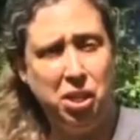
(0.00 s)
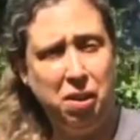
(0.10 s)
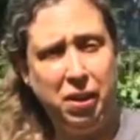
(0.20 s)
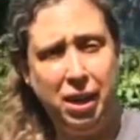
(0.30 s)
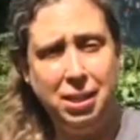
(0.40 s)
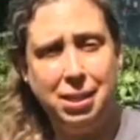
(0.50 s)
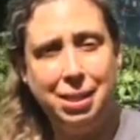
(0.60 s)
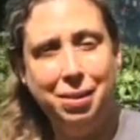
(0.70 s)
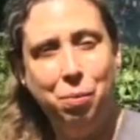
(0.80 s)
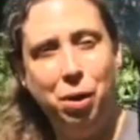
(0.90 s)
cherries
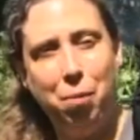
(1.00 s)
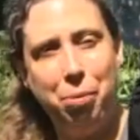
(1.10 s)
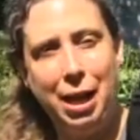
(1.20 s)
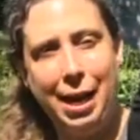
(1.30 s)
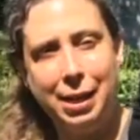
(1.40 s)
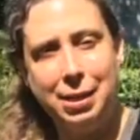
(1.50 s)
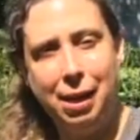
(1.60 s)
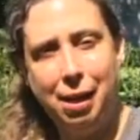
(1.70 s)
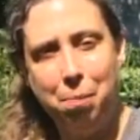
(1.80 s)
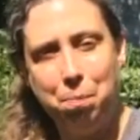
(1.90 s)
with black
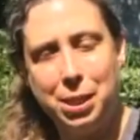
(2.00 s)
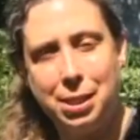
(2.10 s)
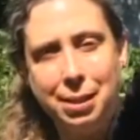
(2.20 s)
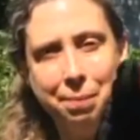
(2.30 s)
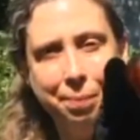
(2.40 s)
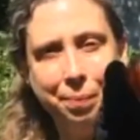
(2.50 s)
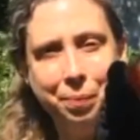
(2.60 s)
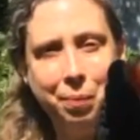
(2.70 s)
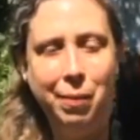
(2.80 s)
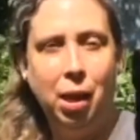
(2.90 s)
tops.
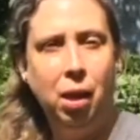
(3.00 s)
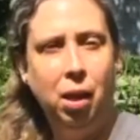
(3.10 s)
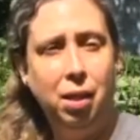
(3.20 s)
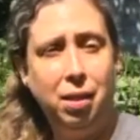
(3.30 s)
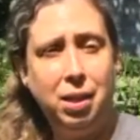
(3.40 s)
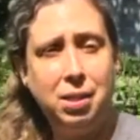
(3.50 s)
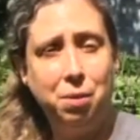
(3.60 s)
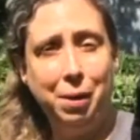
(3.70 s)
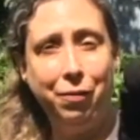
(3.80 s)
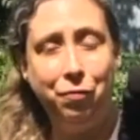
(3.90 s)
These are
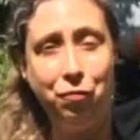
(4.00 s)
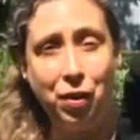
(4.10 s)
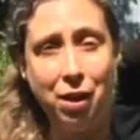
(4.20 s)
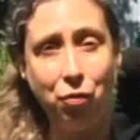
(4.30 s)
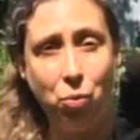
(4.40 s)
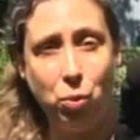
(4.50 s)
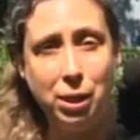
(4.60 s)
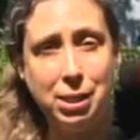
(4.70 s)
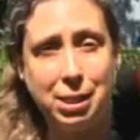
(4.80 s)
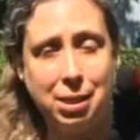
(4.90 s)
my favorite
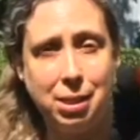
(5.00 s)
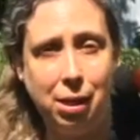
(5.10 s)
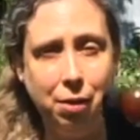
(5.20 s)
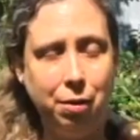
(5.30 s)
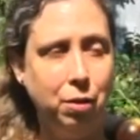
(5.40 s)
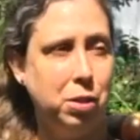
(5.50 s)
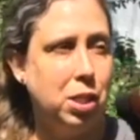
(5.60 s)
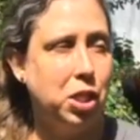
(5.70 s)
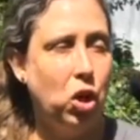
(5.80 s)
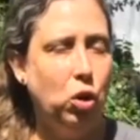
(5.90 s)
ones this year. They're
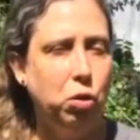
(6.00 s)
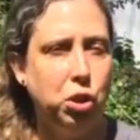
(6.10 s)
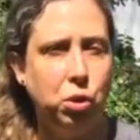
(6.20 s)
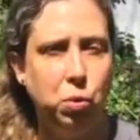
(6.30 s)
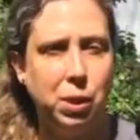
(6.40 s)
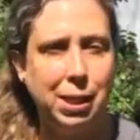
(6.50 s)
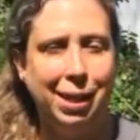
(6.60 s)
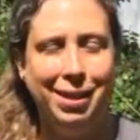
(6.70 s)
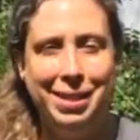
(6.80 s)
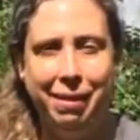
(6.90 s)
so
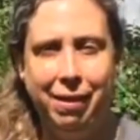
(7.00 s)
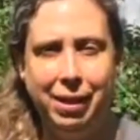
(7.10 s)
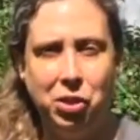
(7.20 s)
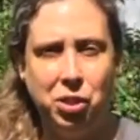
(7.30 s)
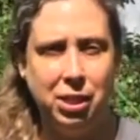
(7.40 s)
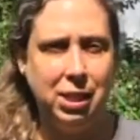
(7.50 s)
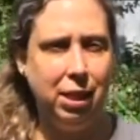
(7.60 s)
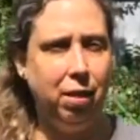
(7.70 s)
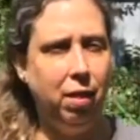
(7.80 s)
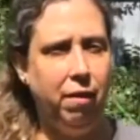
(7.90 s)
juicy and delicious. I
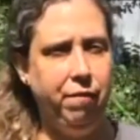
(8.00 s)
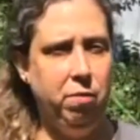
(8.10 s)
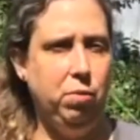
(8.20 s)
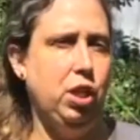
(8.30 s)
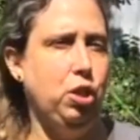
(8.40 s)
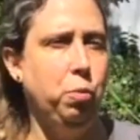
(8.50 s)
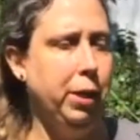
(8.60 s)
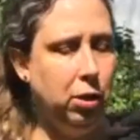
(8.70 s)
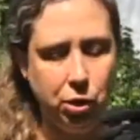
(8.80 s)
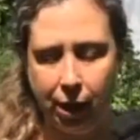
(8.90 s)
love them so
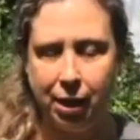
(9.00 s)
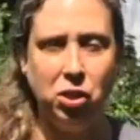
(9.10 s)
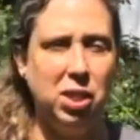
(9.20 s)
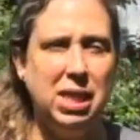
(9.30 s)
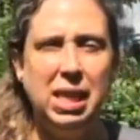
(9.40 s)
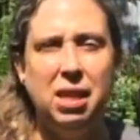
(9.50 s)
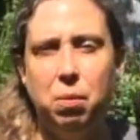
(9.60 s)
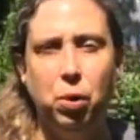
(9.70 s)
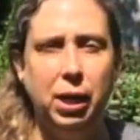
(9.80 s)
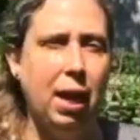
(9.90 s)
much. I could just eat
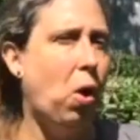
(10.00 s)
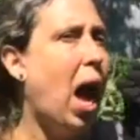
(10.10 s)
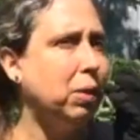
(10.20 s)
them right now.